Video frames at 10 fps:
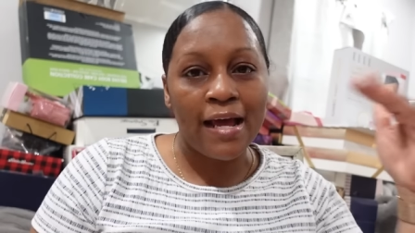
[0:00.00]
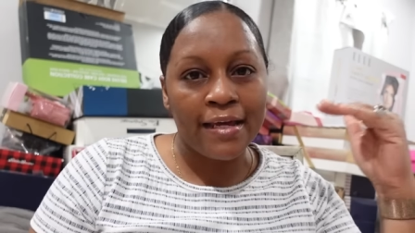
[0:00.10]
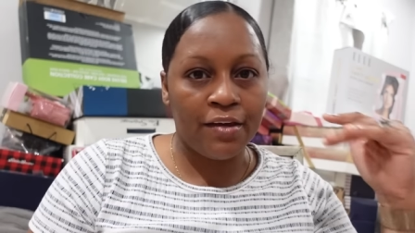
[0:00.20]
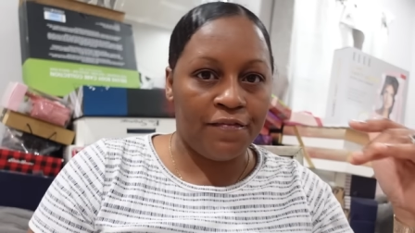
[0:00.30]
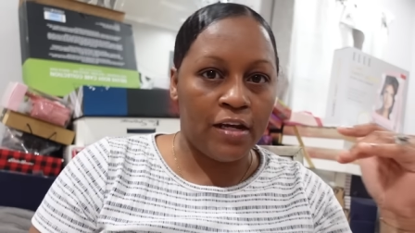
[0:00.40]
I
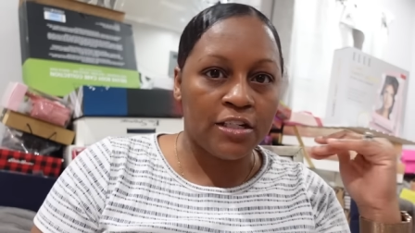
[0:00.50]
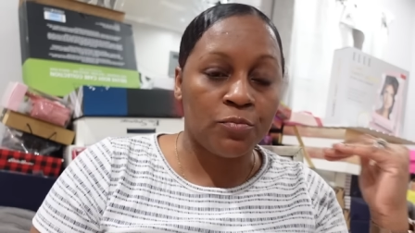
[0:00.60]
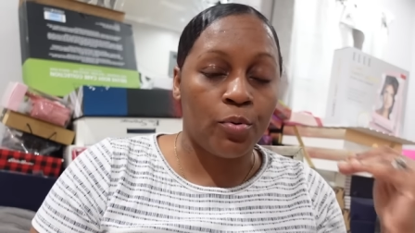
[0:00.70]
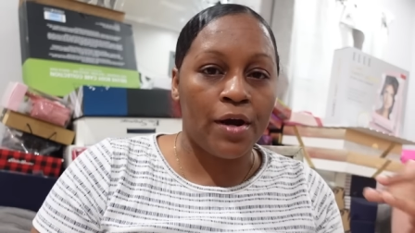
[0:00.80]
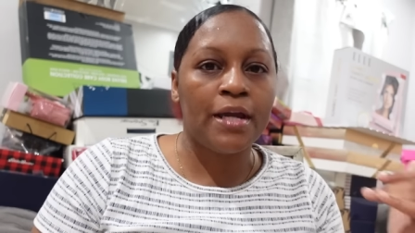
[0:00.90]
get
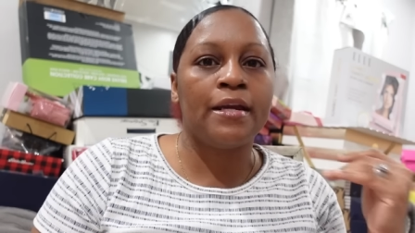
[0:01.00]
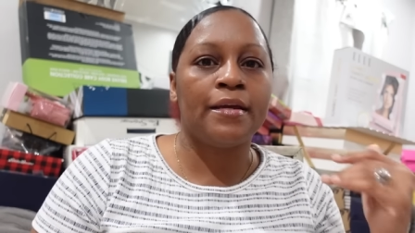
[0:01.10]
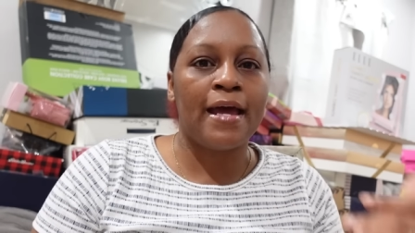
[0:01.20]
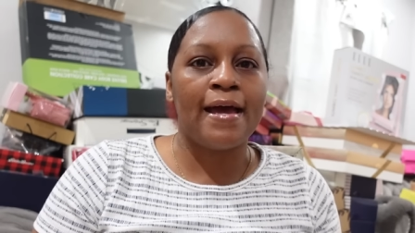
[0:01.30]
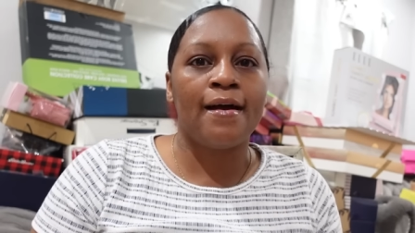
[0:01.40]
finished breaking
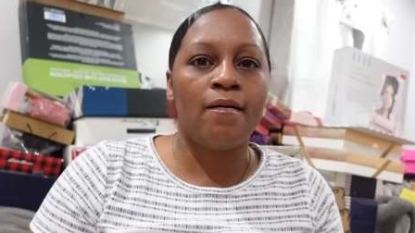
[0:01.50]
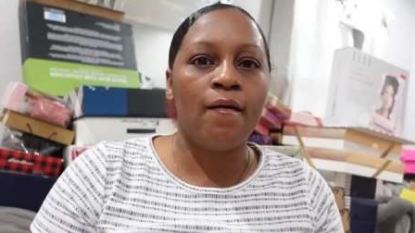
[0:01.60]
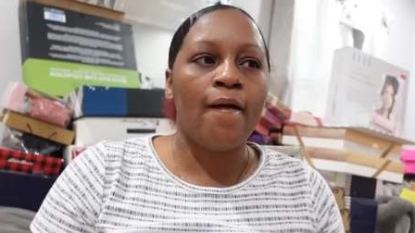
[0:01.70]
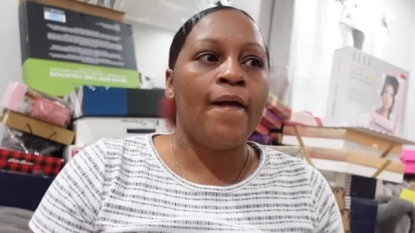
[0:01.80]
it down,